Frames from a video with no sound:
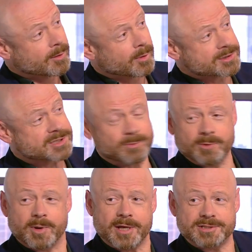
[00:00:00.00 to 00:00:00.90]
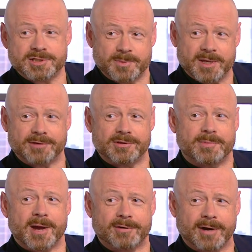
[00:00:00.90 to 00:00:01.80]
while someone plays a speaker in the
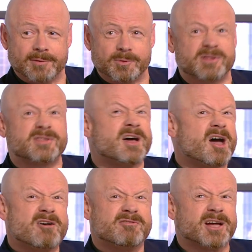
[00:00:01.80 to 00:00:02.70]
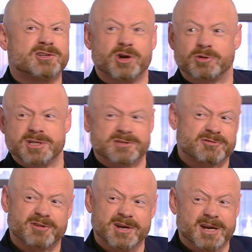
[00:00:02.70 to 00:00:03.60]
background with "That Joke Isn't
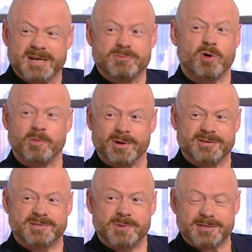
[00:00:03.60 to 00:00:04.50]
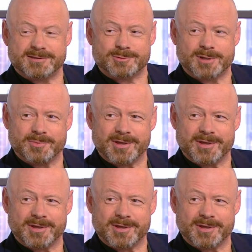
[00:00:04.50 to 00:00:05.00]
Funny Anymore" by the Smiths or something.